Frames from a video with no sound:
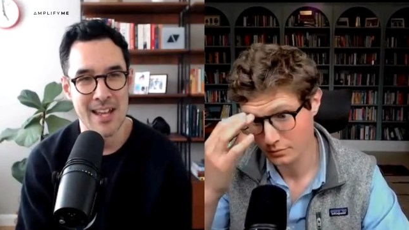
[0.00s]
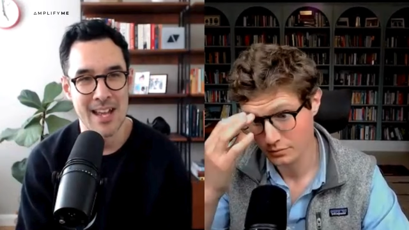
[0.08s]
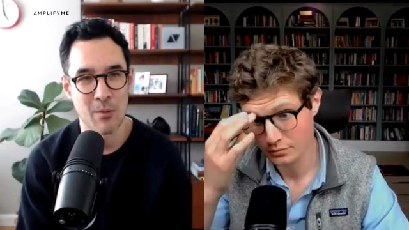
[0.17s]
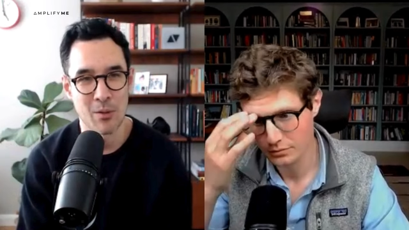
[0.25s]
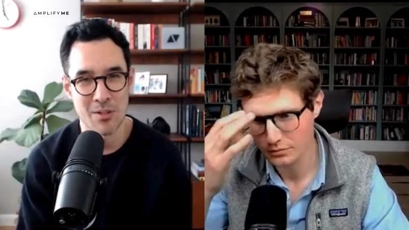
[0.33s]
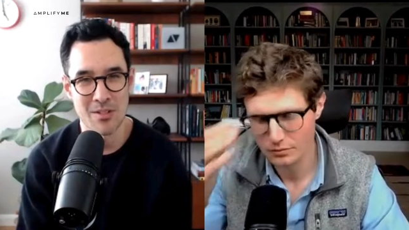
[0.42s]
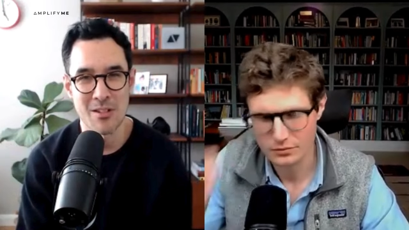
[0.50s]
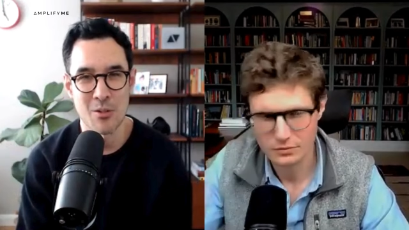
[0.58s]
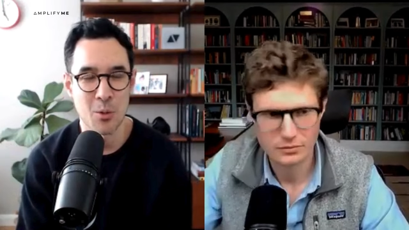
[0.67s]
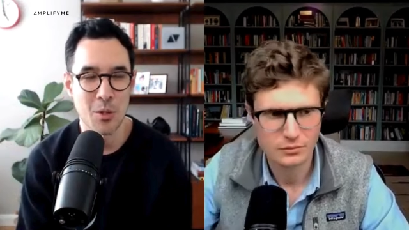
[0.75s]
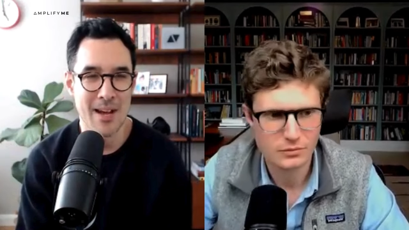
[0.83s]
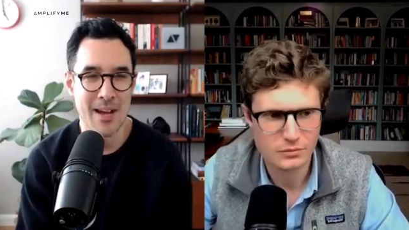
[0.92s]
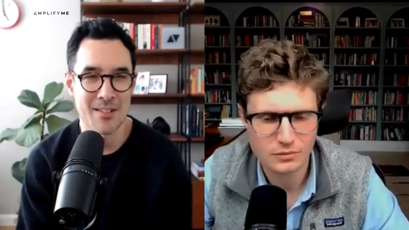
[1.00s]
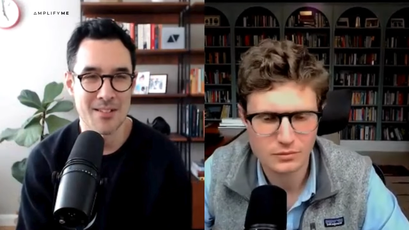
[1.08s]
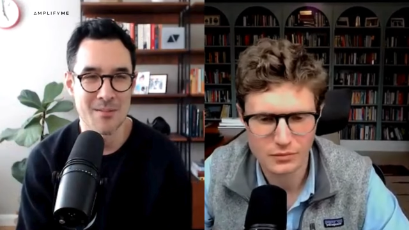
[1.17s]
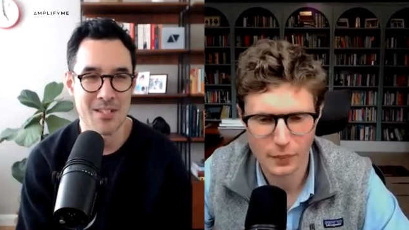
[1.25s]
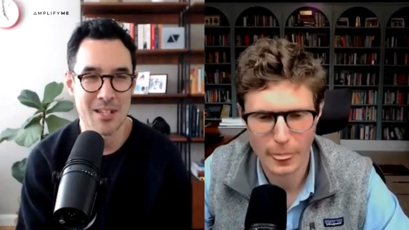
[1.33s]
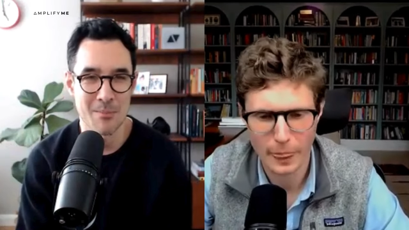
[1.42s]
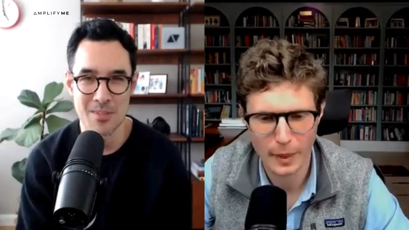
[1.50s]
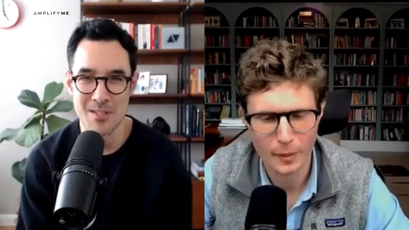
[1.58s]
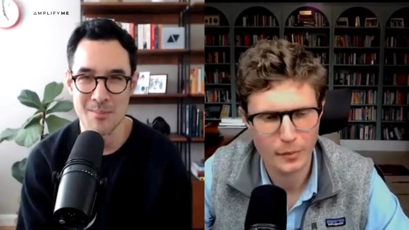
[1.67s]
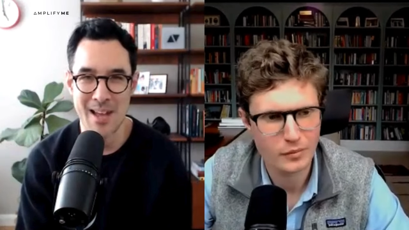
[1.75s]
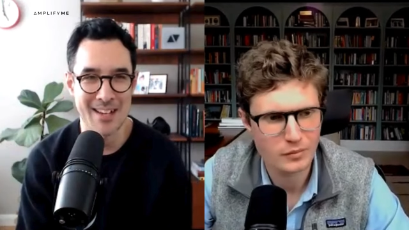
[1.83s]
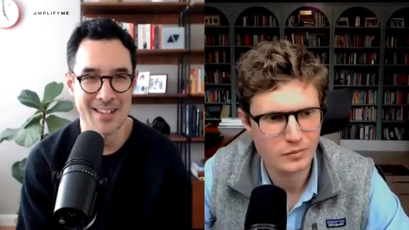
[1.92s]
Speaker 1: And we'll also talk about some tips,
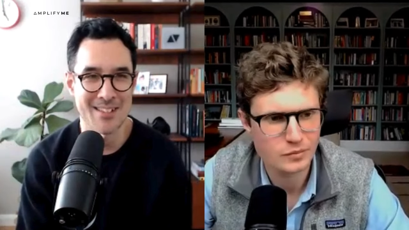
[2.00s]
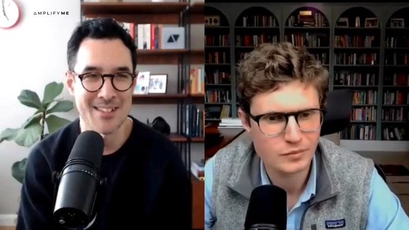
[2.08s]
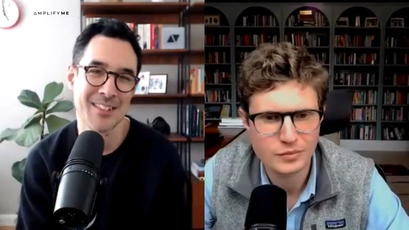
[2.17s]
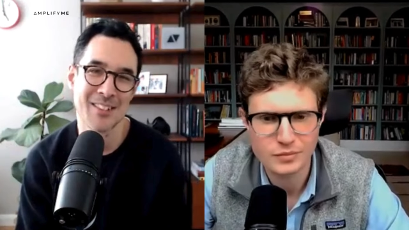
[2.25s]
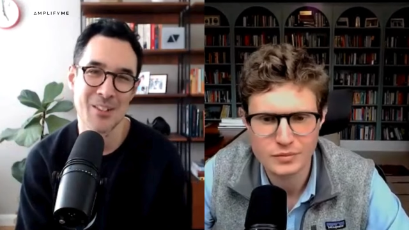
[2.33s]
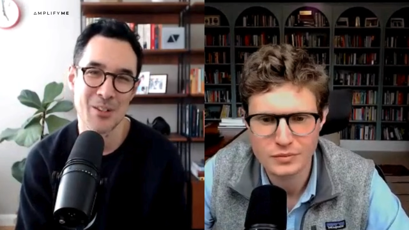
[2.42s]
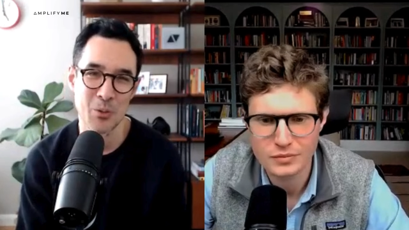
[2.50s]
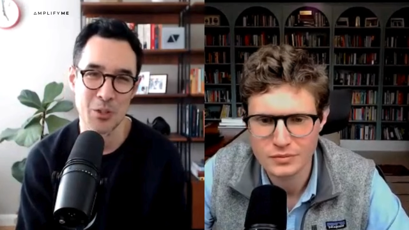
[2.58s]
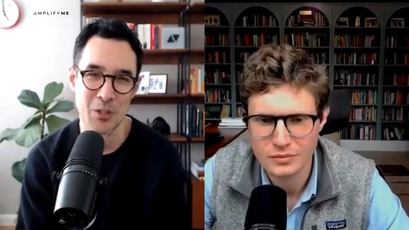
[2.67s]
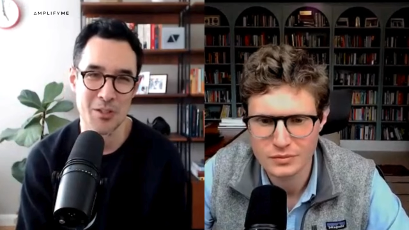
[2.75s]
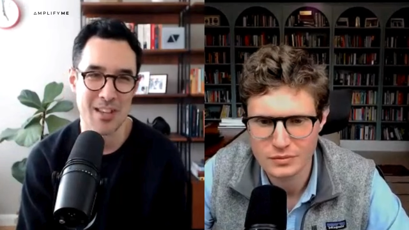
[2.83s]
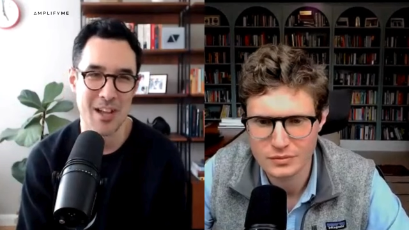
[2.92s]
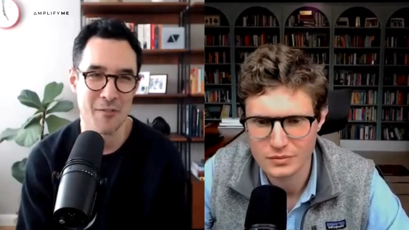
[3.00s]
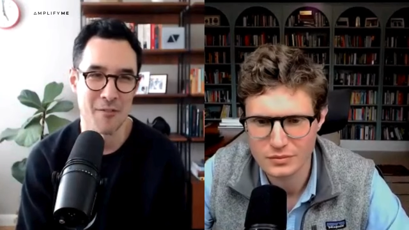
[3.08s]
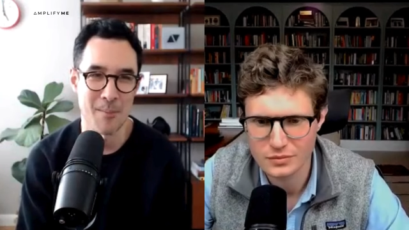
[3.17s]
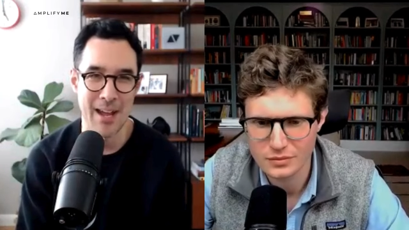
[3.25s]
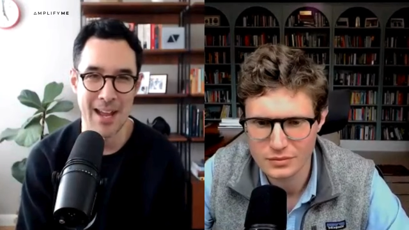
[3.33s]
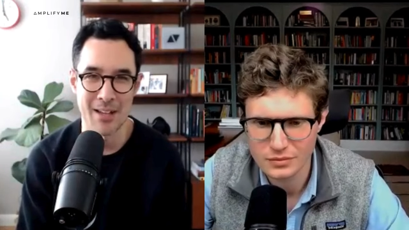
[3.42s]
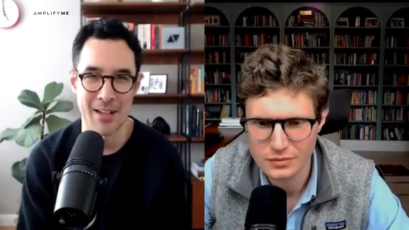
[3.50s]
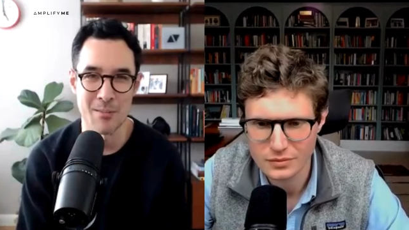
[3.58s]
some hacks, and all the good stuff about how